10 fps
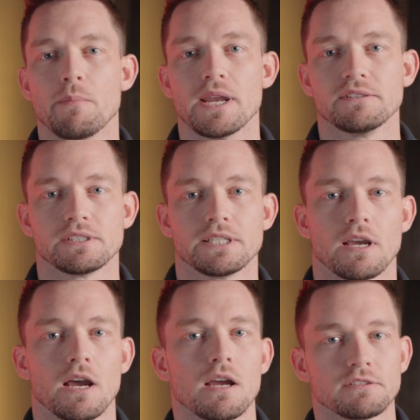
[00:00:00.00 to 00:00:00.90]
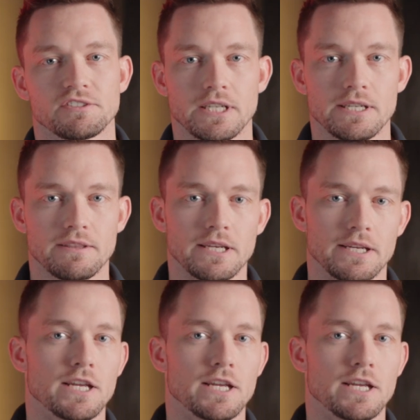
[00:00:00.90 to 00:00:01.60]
amazing. Seeing the